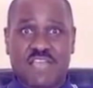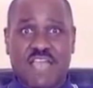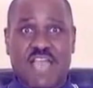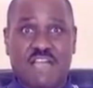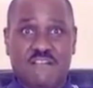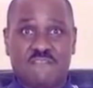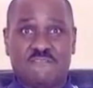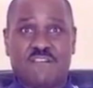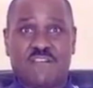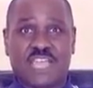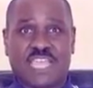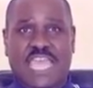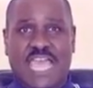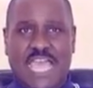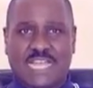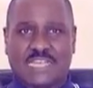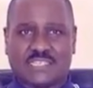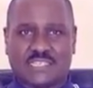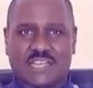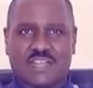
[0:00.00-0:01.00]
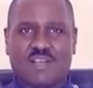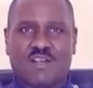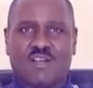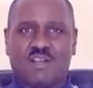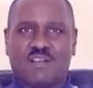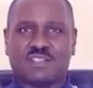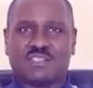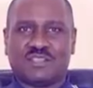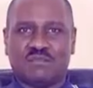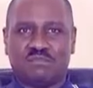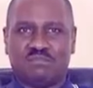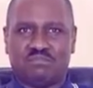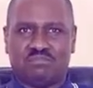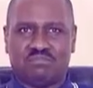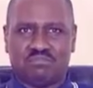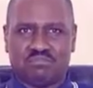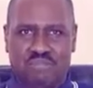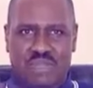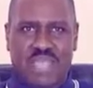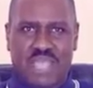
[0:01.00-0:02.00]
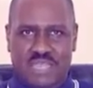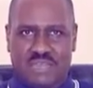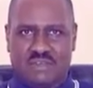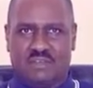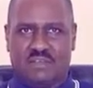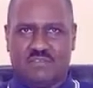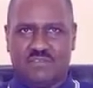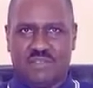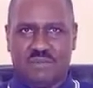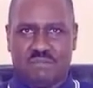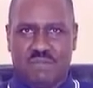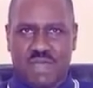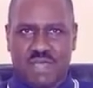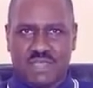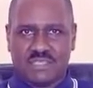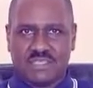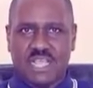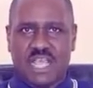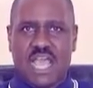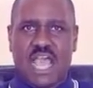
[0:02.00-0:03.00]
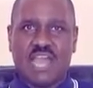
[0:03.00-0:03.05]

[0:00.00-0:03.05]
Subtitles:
and forget all the pain of the past.